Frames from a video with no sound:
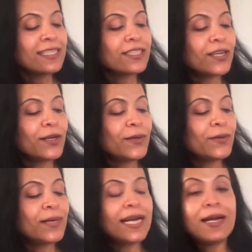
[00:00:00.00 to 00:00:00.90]

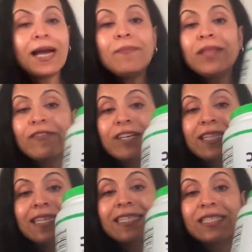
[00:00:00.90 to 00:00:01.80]
So uh, I'm loving
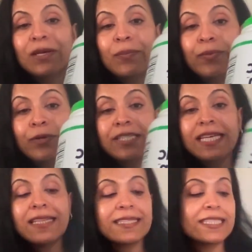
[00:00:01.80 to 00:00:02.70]
this uh,
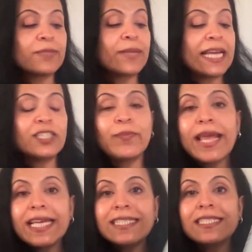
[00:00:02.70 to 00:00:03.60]
protein. This is
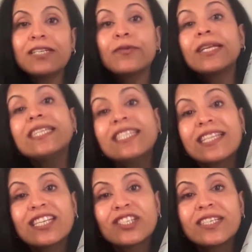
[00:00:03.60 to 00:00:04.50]
plant-based, uh, really
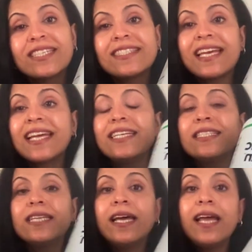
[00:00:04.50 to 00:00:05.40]
delicious.
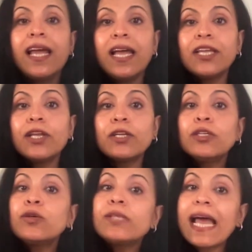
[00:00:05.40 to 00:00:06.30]
And, uh, you know,
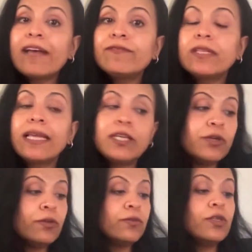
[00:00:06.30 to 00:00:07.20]
you don't have, like
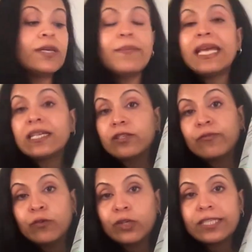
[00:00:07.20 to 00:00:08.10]
you, you can make it,
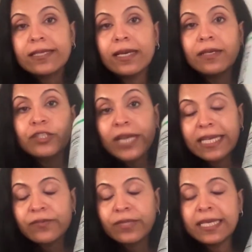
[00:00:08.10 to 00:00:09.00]
of course, uh,
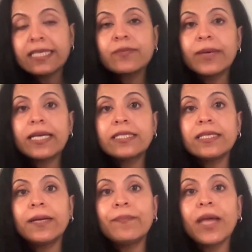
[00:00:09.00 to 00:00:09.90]
shakes with these. But
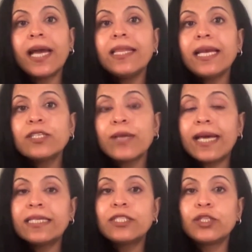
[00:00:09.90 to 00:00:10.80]
um, I like to
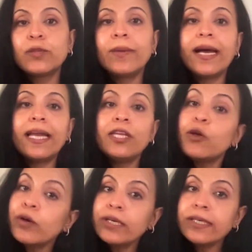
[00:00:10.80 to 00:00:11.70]
add it to my
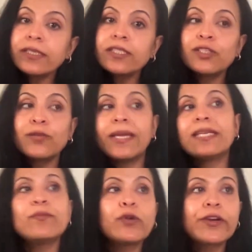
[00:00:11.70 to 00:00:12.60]
yogurt to make
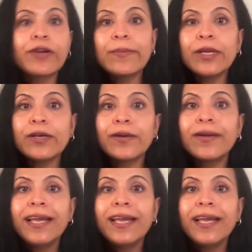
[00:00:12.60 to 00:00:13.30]
it more creamier.